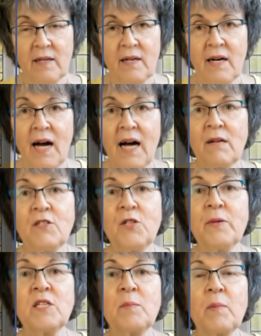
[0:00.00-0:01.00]
how to
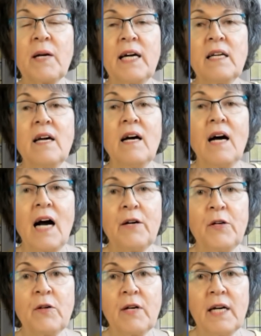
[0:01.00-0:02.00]
explain how
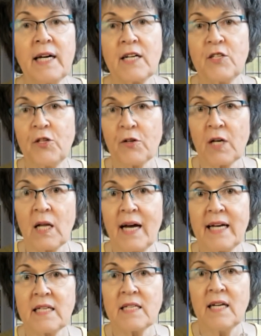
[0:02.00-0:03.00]
you connect to your
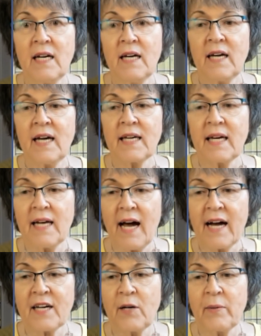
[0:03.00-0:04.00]
client and get
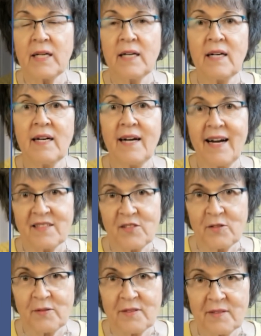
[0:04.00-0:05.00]
accurate
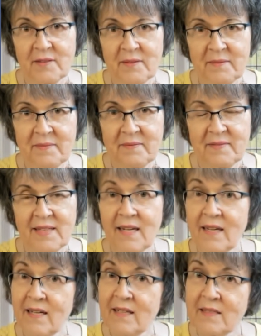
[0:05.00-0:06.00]
answers.
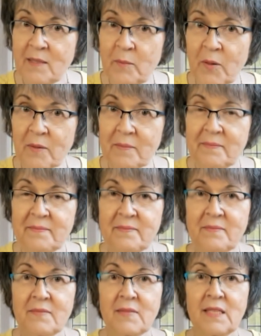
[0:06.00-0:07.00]
Simple.
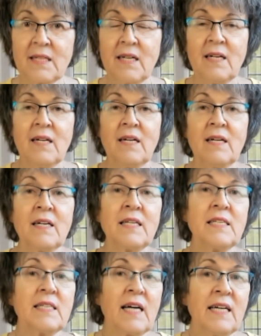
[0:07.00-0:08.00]

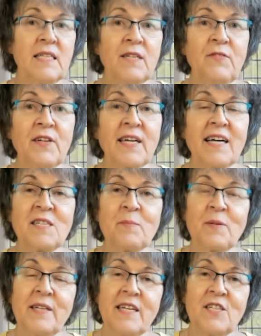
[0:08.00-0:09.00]
The scientific
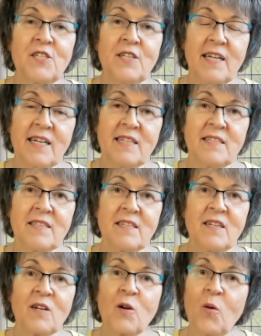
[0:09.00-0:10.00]
explanation is
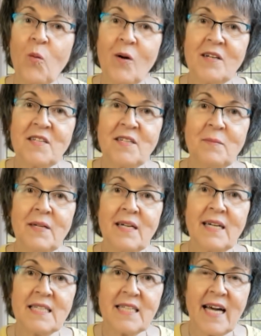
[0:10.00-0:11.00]
quantum
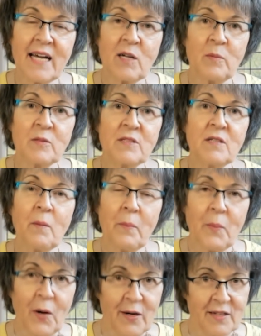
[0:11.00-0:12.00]
entangled
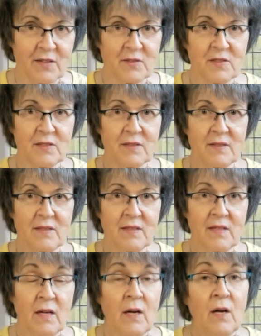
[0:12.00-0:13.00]
particles.
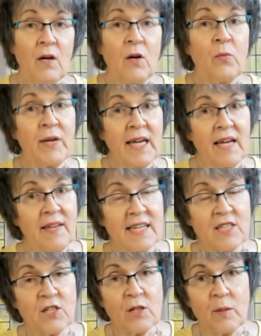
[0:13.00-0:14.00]
We get
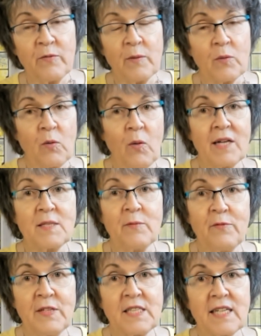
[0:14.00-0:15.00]
that term from quantum
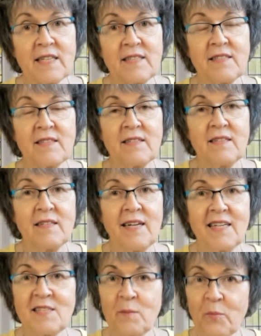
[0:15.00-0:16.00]
physics.
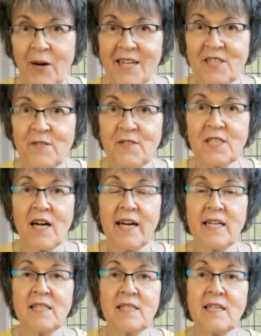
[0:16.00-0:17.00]
It's a branch of
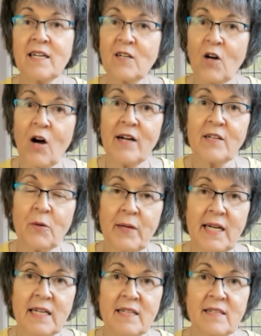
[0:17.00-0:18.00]
science that God
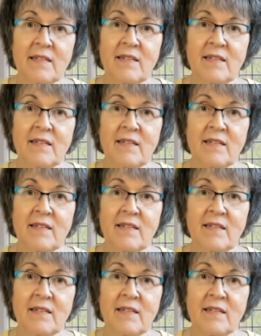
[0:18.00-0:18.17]
created.